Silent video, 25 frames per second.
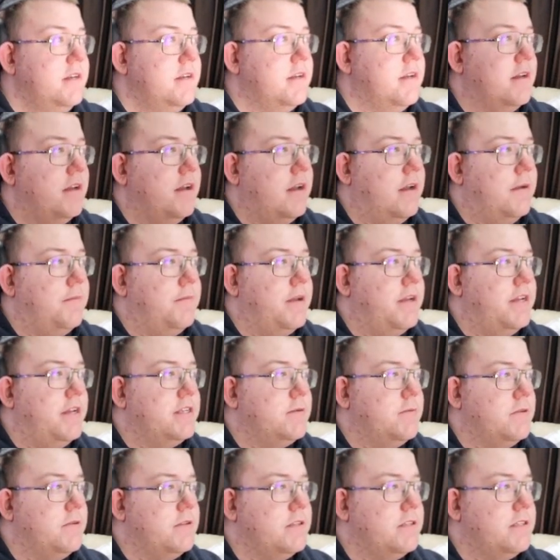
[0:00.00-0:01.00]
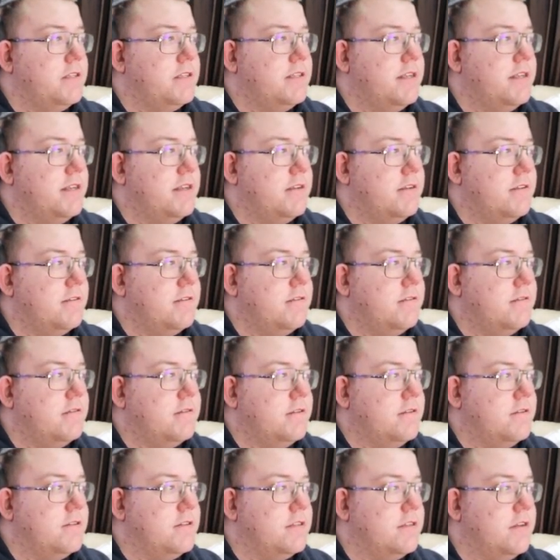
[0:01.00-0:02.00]
It is a 1/6,
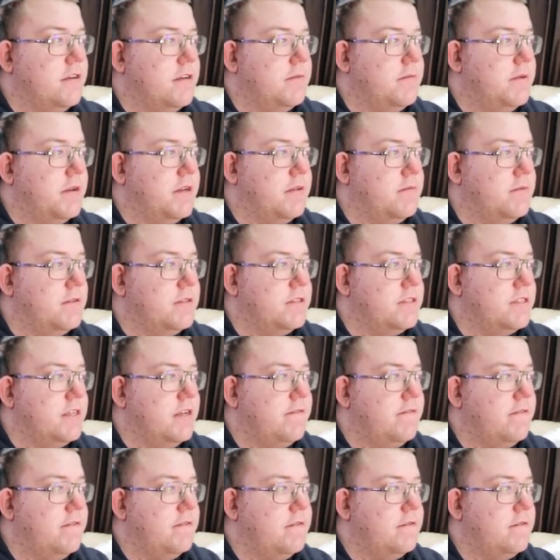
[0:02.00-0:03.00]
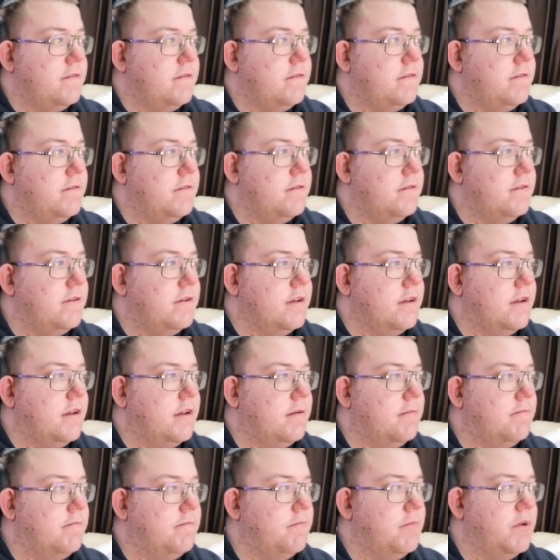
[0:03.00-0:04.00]
so it's slightly bigger than 1/7,
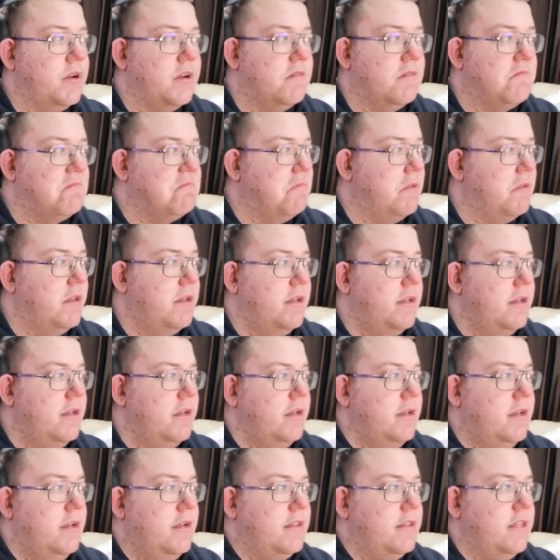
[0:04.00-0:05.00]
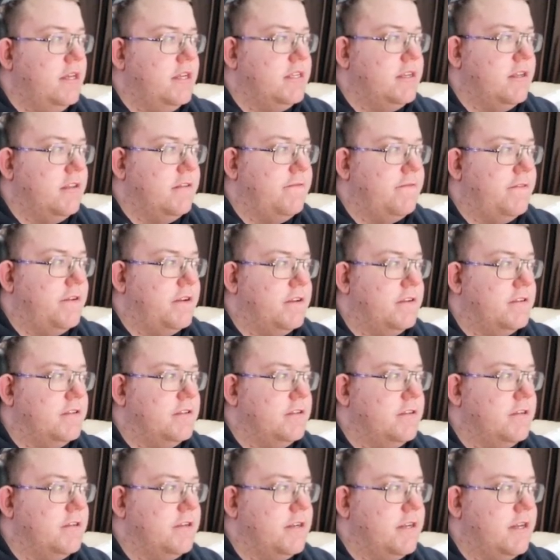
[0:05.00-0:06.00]
but there's other figures
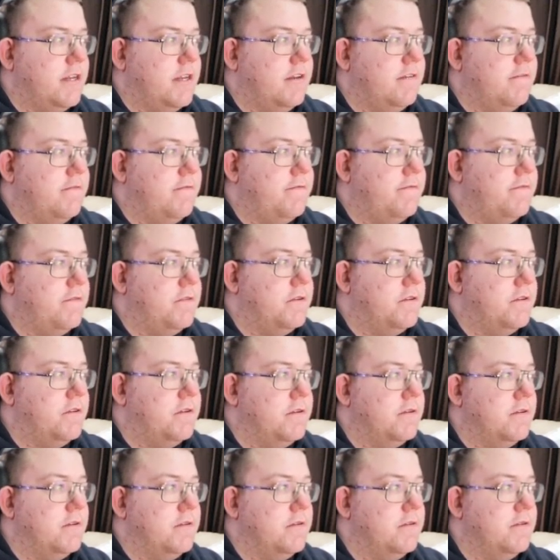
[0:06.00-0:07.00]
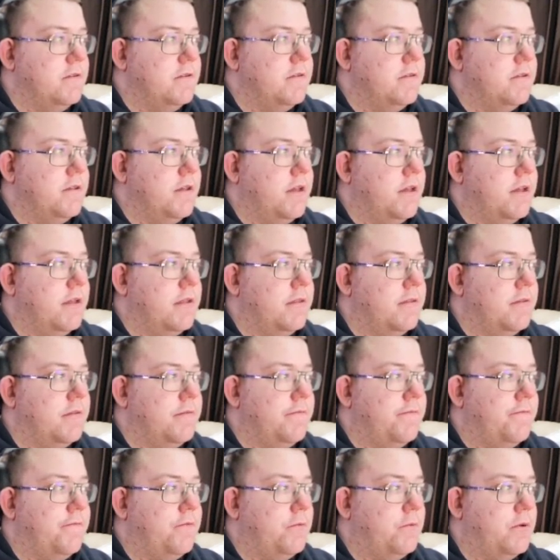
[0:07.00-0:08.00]
you can get for
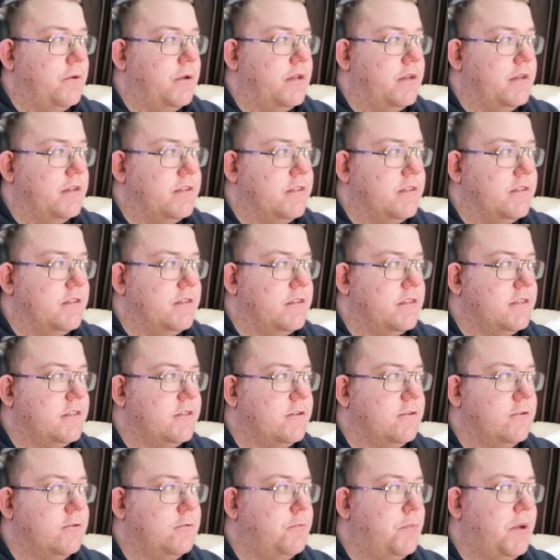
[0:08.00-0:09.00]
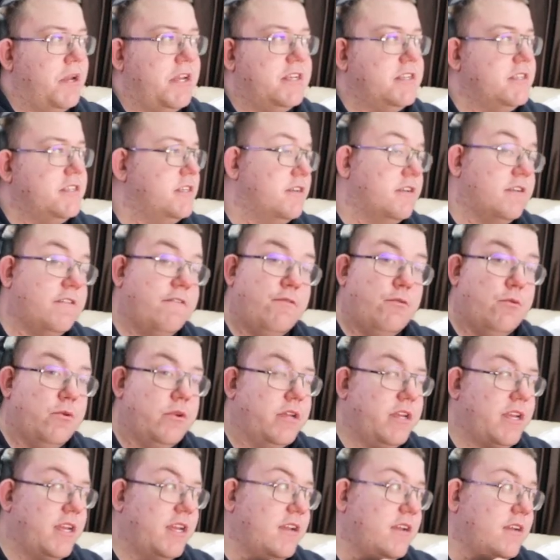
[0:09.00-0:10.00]
what it is. This is too basic for what you're
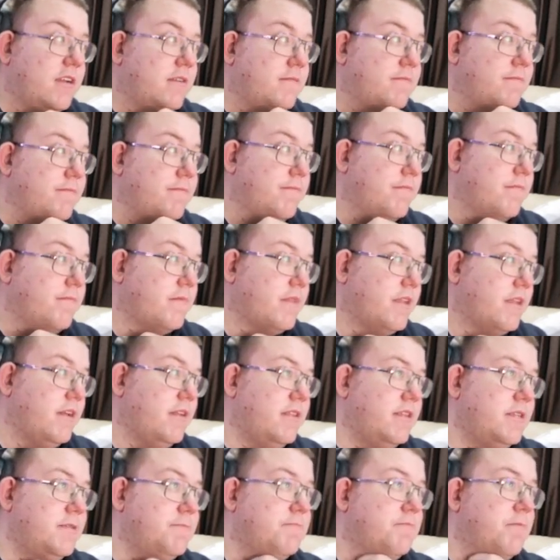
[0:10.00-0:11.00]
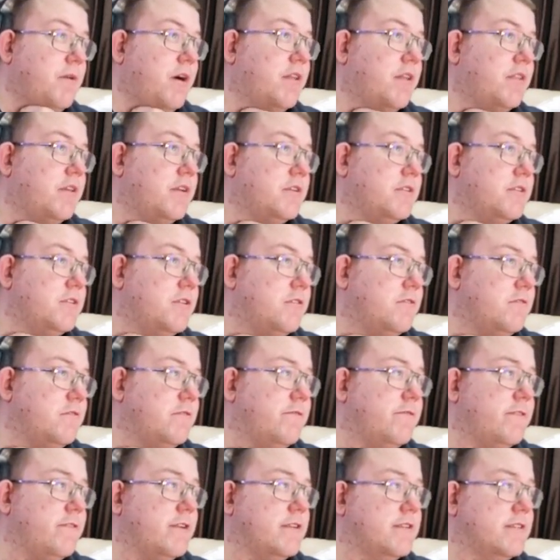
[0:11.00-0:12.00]
getting. And there's other Toru
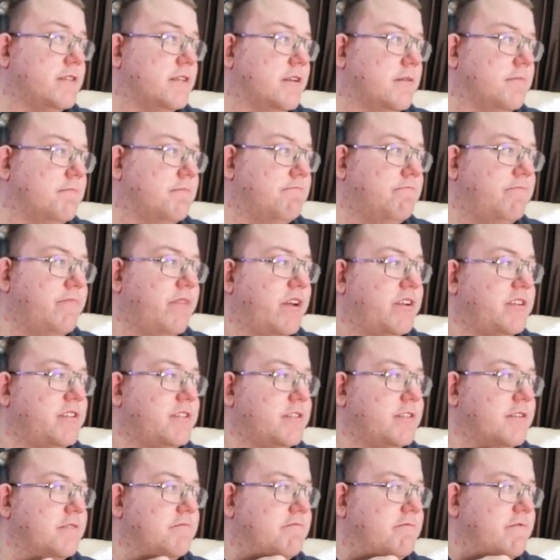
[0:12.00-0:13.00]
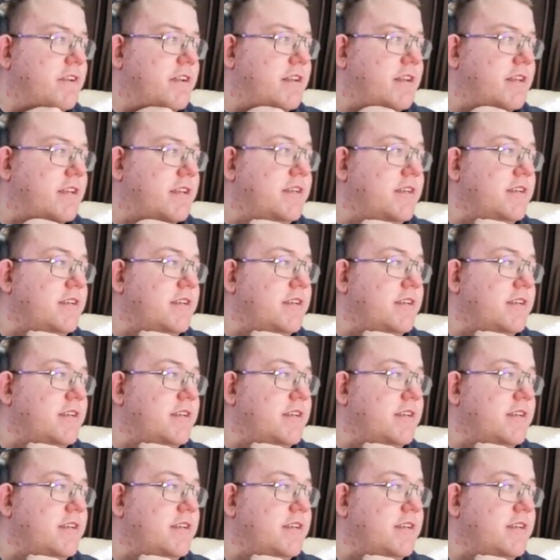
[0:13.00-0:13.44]
figures that are nicer, really.